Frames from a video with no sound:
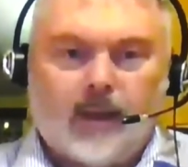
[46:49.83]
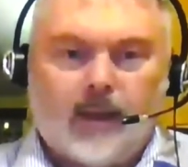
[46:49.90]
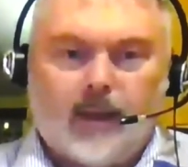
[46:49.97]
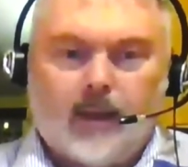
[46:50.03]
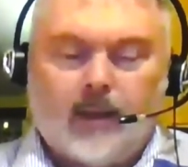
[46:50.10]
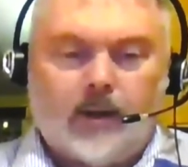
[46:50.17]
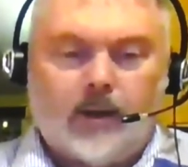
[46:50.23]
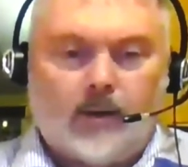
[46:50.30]

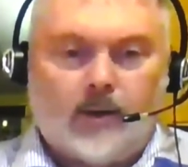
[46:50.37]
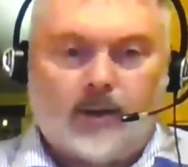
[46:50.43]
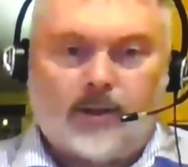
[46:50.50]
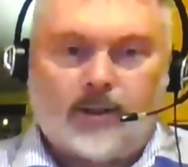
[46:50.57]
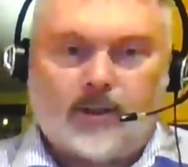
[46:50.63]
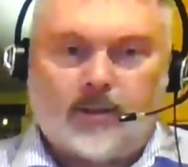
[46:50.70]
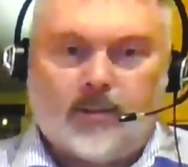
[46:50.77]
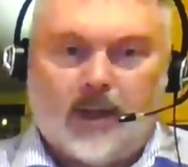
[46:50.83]
Is
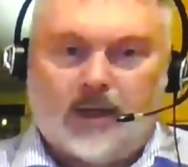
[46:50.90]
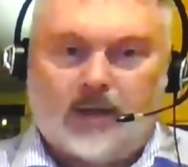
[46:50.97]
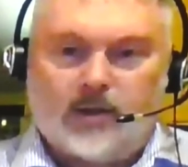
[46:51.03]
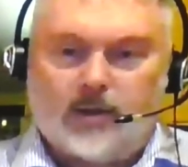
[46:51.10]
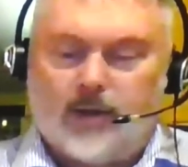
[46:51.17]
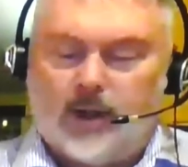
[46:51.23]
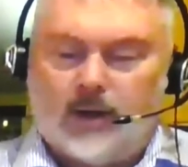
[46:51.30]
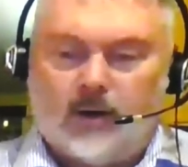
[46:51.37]
it to make
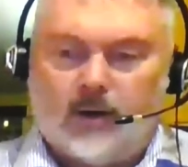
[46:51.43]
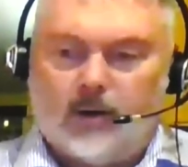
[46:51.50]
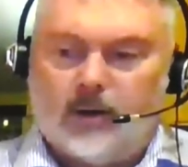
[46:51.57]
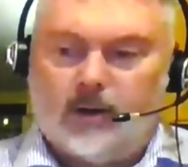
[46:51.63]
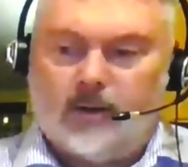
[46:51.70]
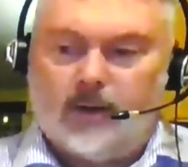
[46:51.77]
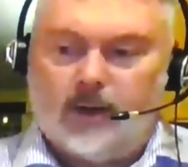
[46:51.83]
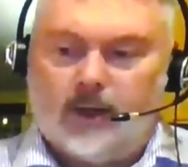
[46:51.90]
sure that all
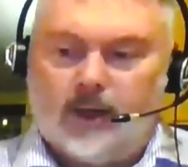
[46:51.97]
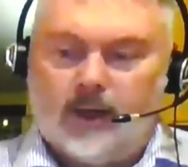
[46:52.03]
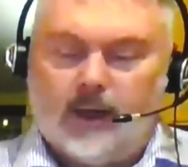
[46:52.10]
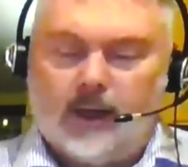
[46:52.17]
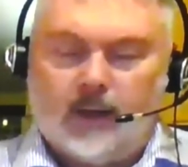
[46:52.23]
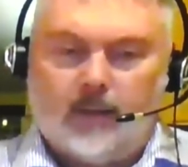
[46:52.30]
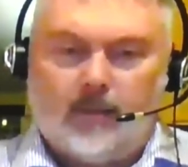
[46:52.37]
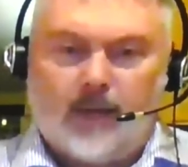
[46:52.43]
of
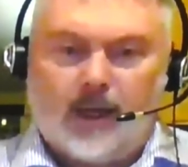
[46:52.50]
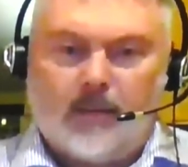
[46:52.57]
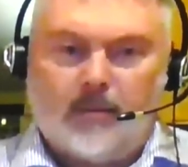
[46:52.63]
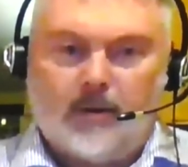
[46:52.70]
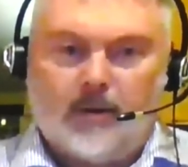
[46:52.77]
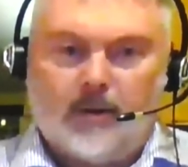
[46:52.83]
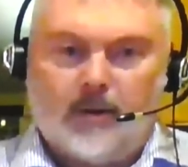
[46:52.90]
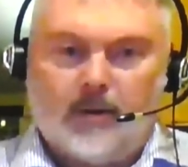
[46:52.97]
the
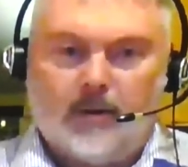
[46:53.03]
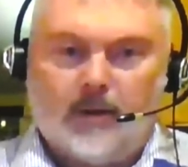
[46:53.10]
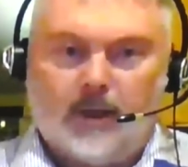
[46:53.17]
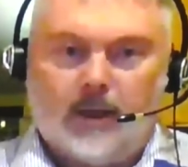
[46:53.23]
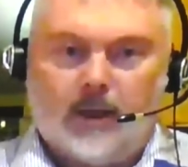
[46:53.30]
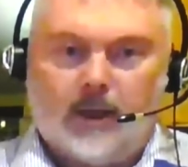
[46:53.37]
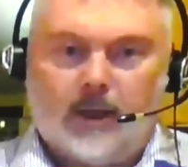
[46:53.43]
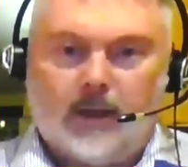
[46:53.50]
people
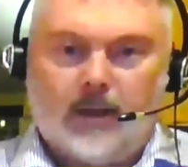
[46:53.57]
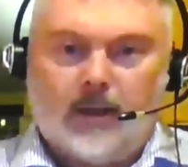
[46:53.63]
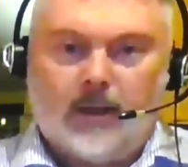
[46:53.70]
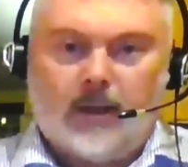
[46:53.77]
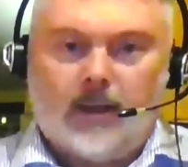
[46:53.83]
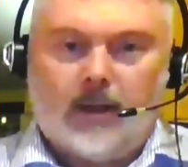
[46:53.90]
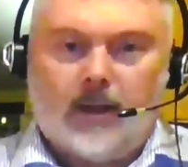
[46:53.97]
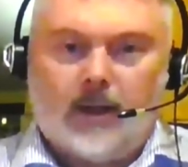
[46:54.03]

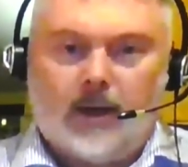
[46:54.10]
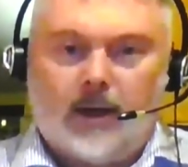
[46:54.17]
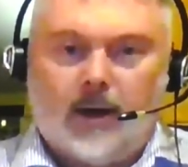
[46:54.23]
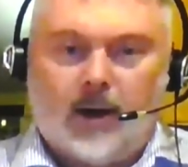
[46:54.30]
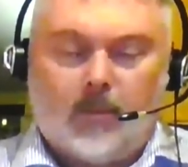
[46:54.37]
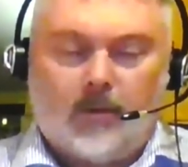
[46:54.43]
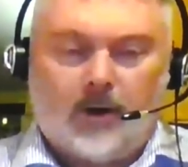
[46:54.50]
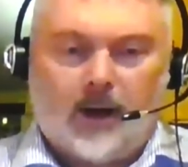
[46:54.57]

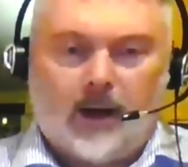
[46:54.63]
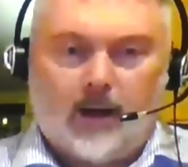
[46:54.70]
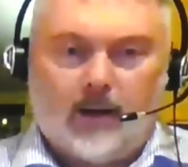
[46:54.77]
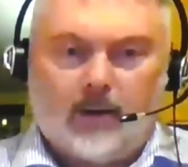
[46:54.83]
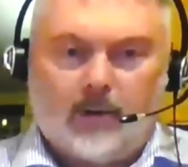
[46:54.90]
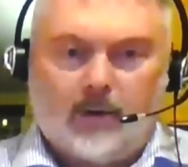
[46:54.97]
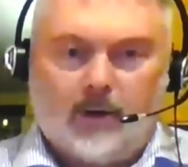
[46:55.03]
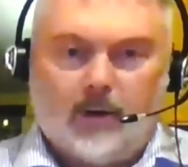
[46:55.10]
operating
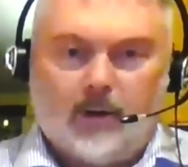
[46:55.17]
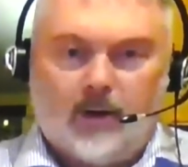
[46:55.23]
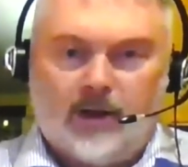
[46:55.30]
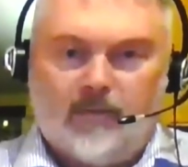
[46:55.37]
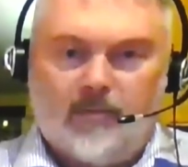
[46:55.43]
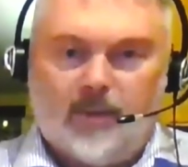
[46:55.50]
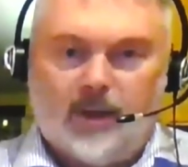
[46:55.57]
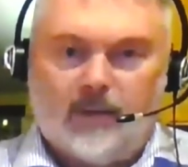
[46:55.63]
on the road
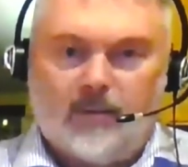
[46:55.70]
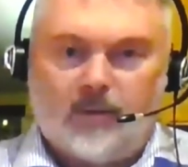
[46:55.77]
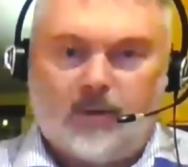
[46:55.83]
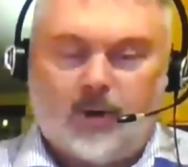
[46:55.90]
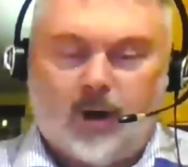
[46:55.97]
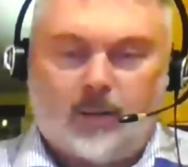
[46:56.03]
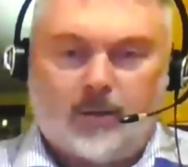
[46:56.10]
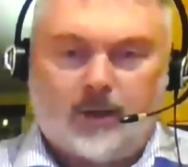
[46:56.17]
have been
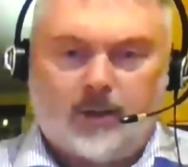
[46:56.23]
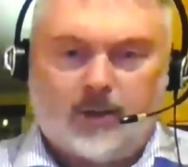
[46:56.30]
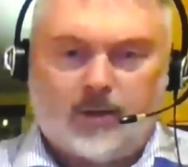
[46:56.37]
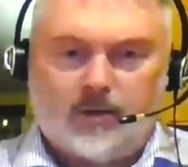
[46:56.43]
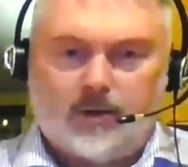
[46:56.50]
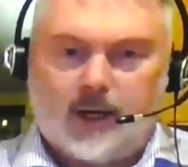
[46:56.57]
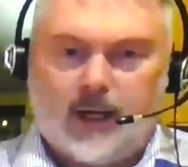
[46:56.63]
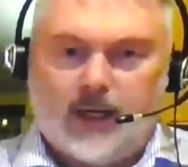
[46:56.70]
properly
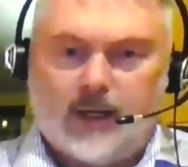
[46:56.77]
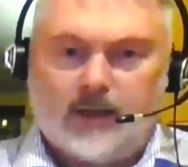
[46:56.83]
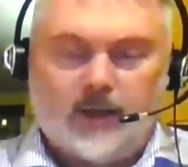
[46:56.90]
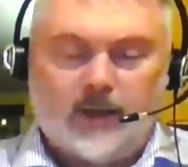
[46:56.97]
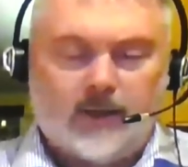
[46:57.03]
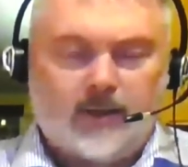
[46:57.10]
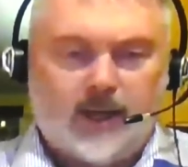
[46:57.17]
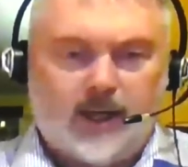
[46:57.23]

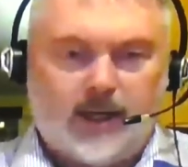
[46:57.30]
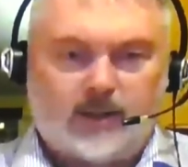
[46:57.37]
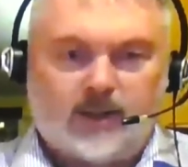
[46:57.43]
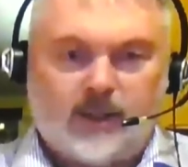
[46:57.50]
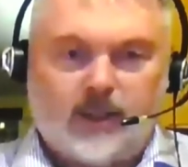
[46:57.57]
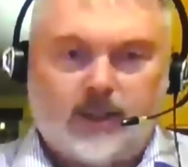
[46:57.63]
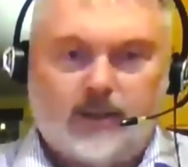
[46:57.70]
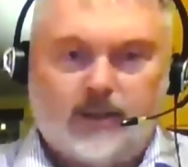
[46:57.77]
screened and
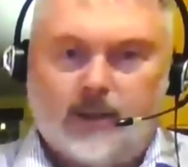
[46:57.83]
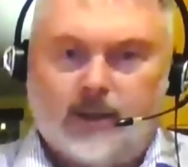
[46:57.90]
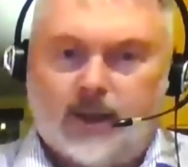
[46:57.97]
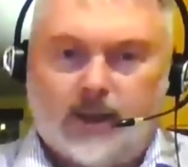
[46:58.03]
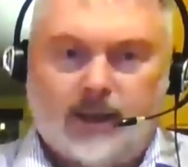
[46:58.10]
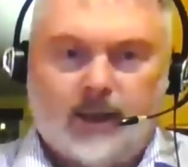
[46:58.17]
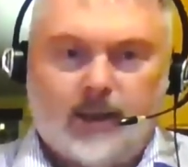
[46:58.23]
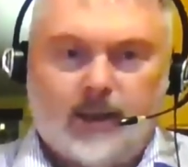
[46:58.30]
tested?
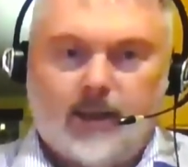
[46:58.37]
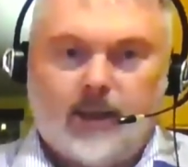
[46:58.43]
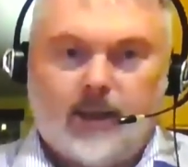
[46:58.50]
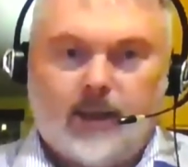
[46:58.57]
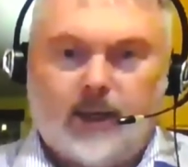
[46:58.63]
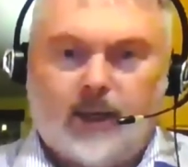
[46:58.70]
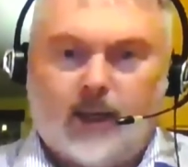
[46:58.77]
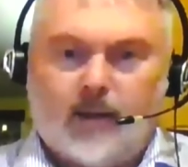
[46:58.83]

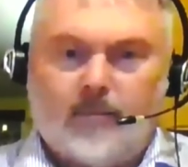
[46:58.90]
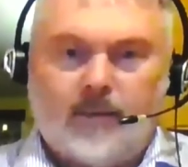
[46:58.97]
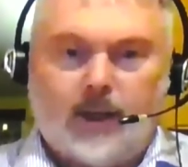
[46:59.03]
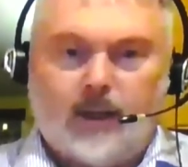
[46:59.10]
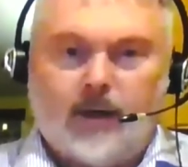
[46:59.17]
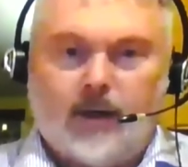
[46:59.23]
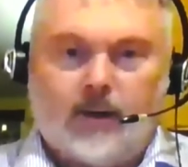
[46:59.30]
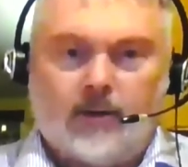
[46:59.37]

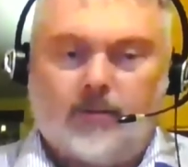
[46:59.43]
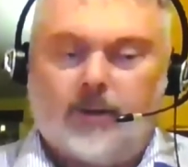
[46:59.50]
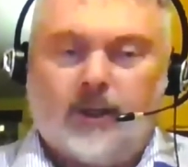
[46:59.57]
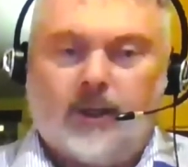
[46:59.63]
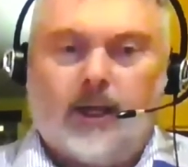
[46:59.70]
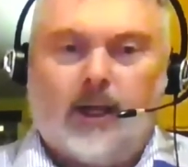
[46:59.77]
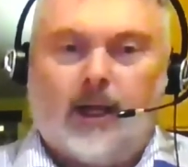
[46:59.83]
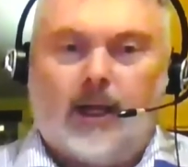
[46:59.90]

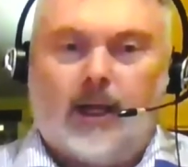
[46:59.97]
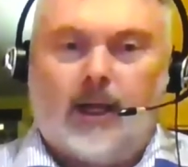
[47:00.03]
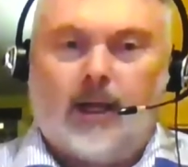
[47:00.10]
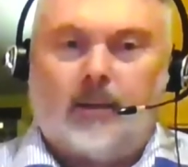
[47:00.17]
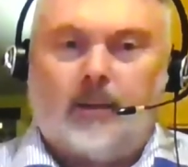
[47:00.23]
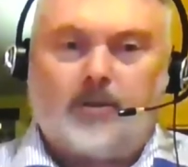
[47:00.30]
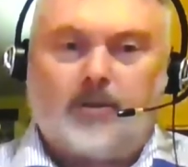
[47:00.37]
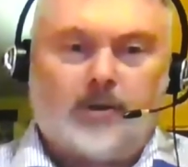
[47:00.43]

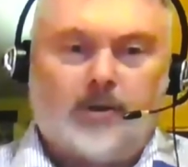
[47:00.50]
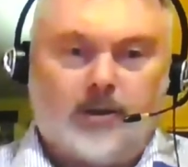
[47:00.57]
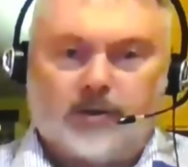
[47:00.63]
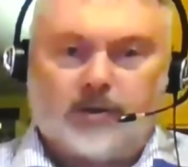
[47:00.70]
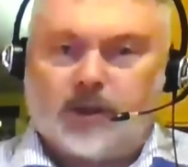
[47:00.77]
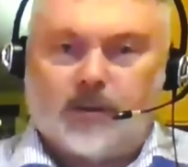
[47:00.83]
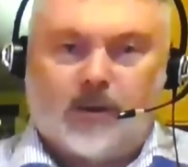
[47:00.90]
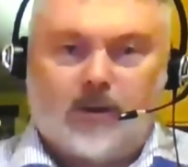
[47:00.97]
I'm sure there's
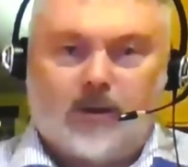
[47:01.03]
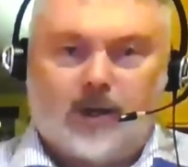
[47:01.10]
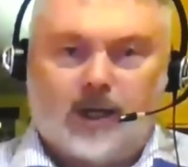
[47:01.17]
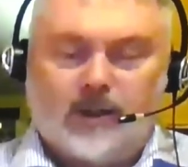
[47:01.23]
going to be all kinds